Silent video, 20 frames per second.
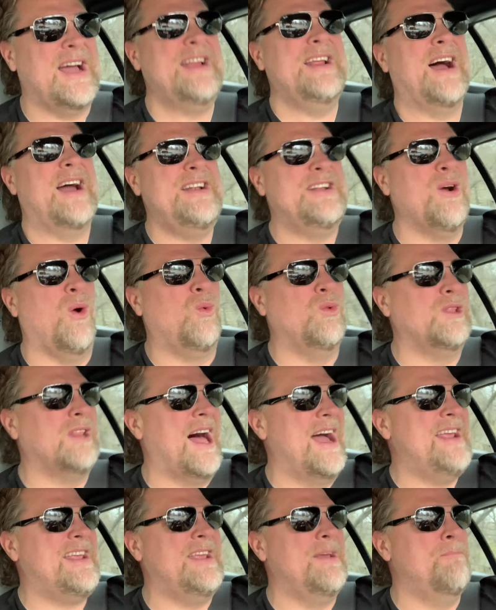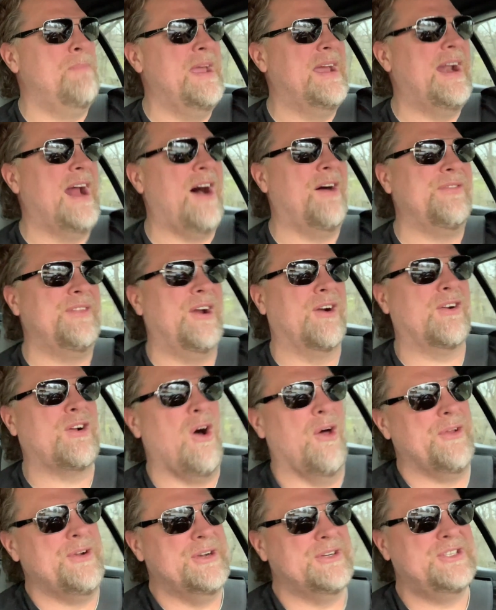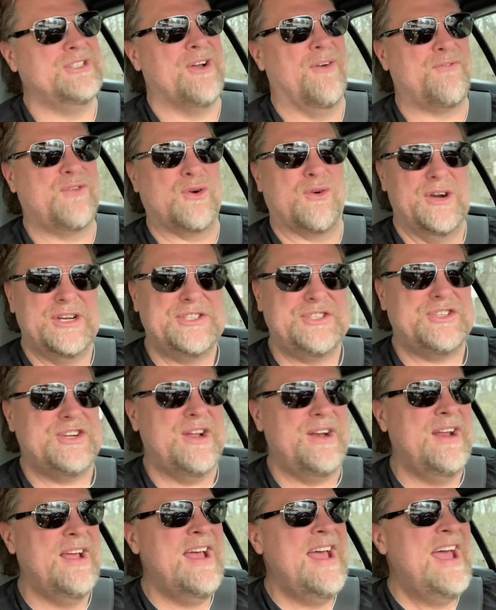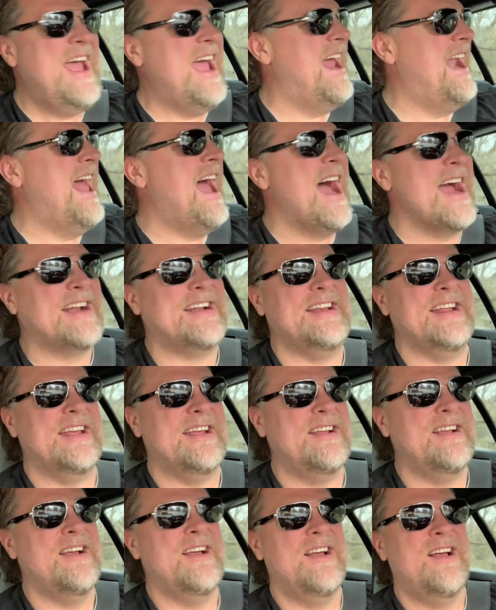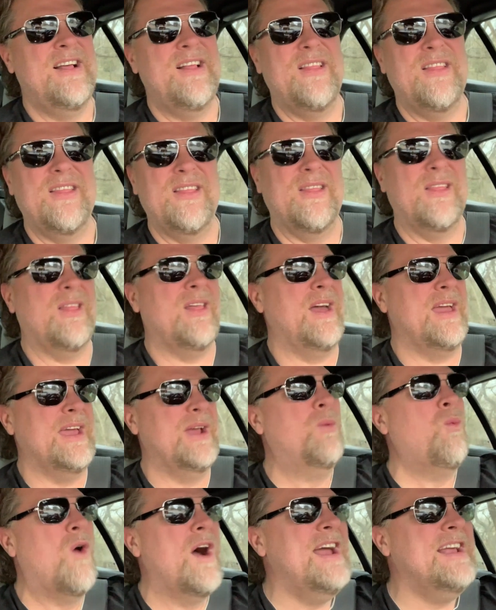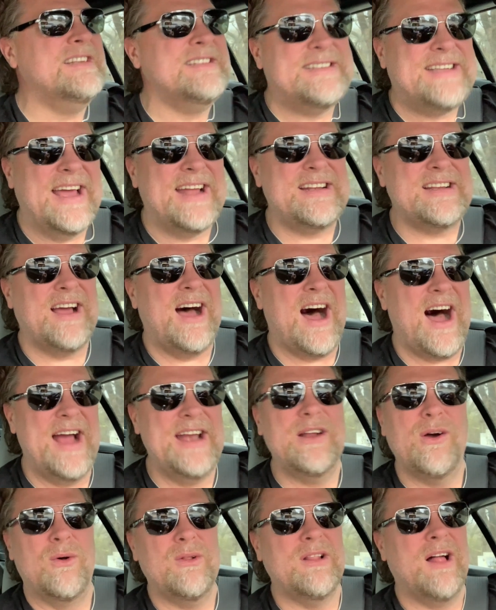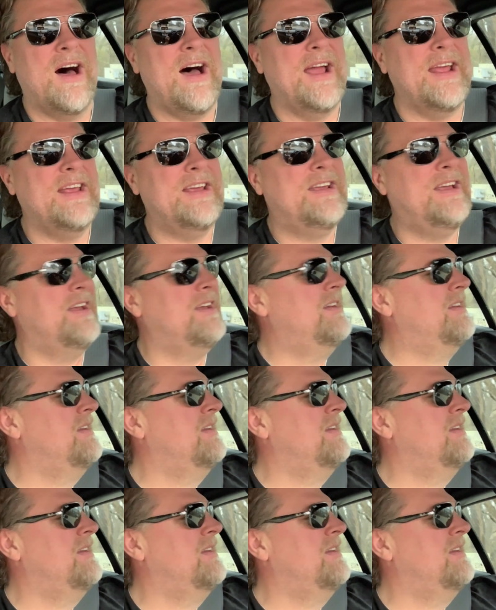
I, I don't like you being out there calling yourself a Christian and acting in ways that I don't like.